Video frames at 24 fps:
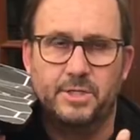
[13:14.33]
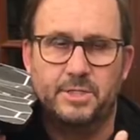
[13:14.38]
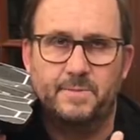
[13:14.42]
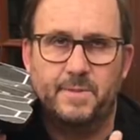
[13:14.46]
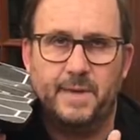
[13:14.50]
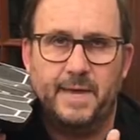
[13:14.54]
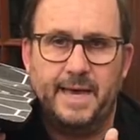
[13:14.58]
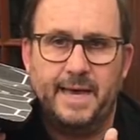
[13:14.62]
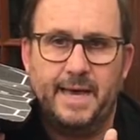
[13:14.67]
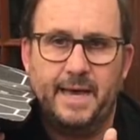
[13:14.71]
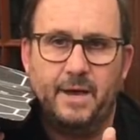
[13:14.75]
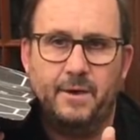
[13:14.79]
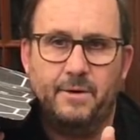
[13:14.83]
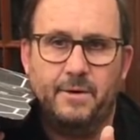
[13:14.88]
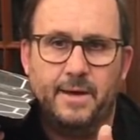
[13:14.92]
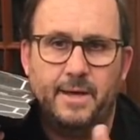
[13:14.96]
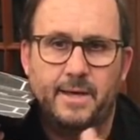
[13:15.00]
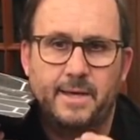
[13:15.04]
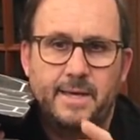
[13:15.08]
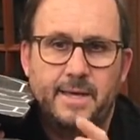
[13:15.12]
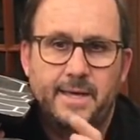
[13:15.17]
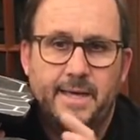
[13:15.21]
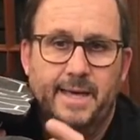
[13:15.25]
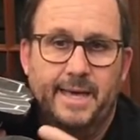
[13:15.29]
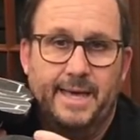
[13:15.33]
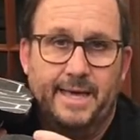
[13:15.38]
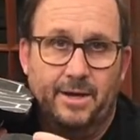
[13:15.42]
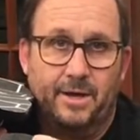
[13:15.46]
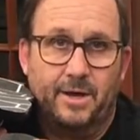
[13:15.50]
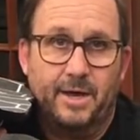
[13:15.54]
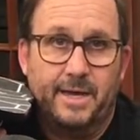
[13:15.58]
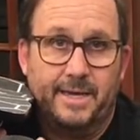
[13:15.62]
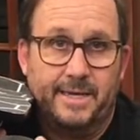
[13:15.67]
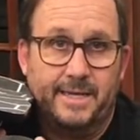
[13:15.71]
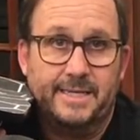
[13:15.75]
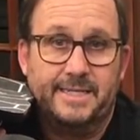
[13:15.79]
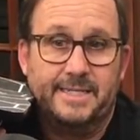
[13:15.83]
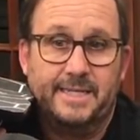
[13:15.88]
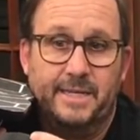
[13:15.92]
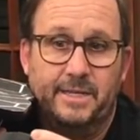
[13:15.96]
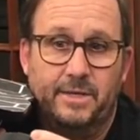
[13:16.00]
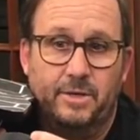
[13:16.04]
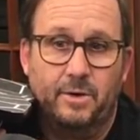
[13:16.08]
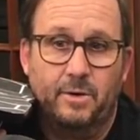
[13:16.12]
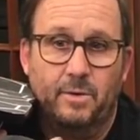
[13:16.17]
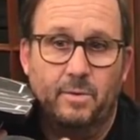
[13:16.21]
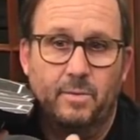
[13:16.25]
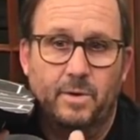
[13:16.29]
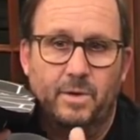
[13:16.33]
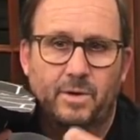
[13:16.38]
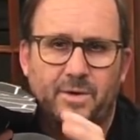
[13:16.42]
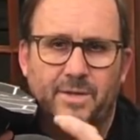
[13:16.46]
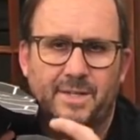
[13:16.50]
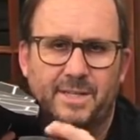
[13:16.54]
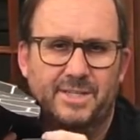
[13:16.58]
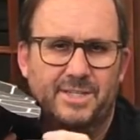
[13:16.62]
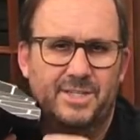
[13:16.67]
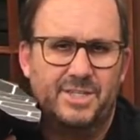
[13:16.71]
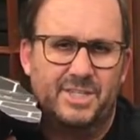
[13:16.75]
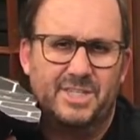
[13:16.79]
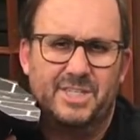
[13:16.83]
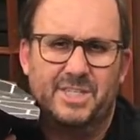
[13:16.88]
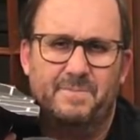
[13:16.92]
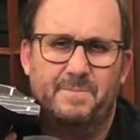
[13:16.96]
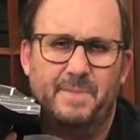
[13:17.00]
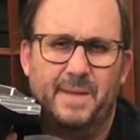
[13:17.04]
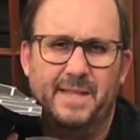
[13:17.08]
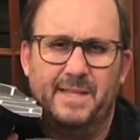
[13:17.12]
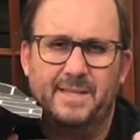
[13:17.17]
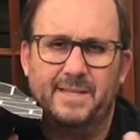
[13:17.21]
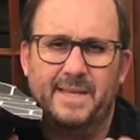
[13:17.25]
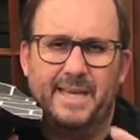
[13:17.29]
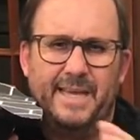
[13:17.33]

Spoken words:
per hour, and I can tell you, look, it's just spin.